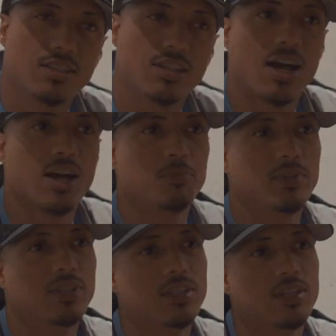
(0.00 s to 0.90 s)

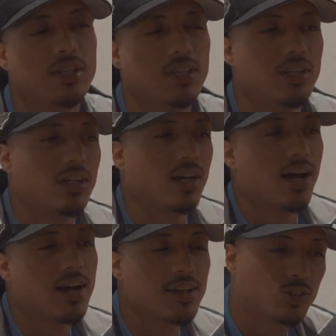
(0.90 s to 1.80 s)
Copy.
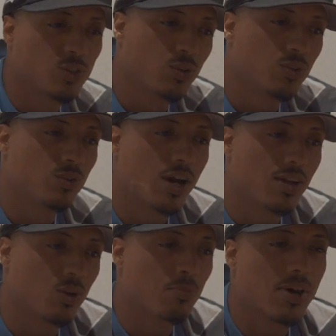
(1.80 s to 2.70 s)
All right, so I
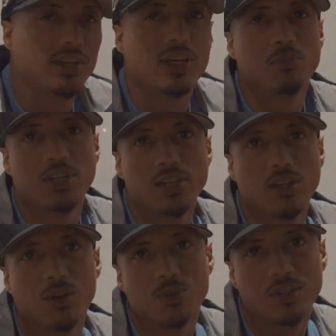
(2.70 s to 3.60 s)
go by the name
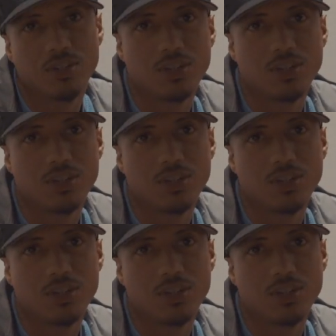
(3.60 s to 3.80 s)
Lilo.